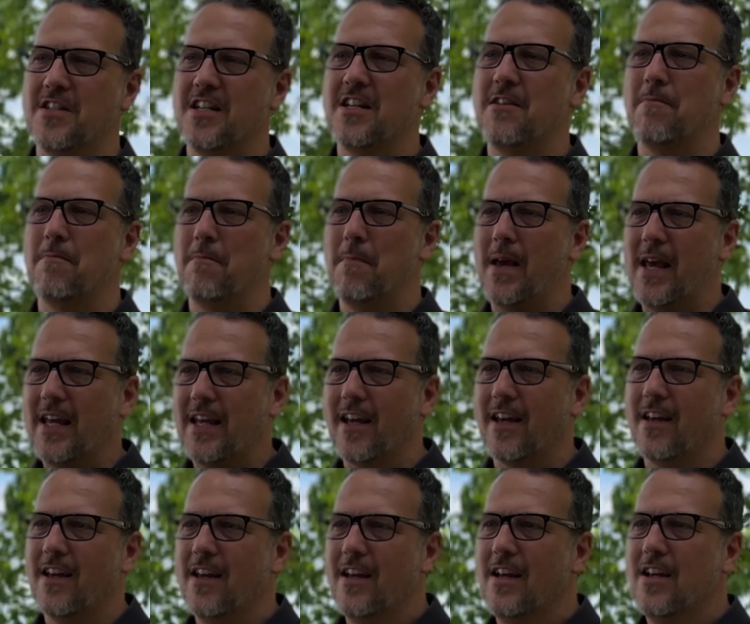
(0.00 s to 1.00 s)
didn't make
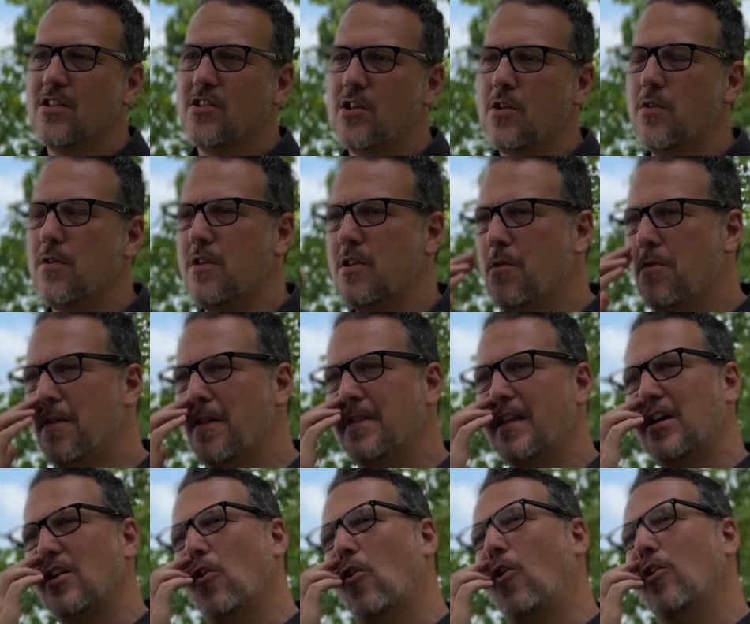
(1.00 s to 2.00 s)
a, so you think
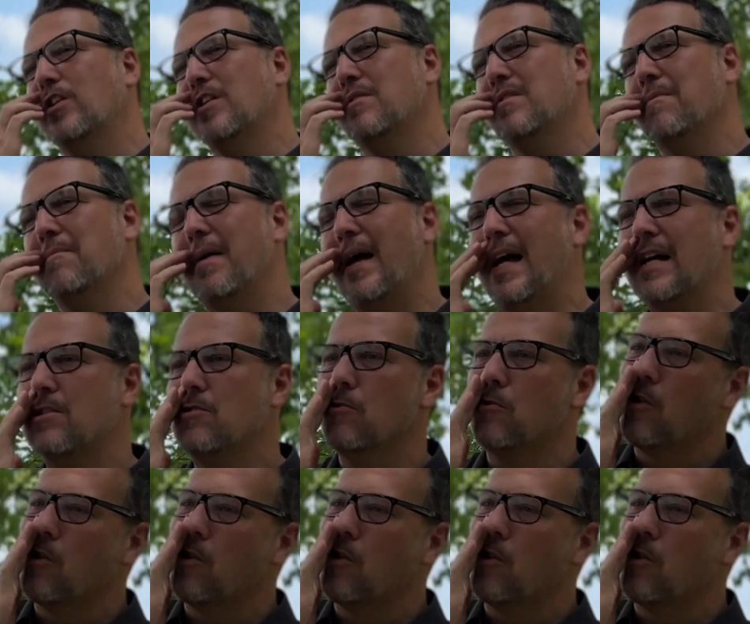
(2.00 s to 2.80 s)
they called them the master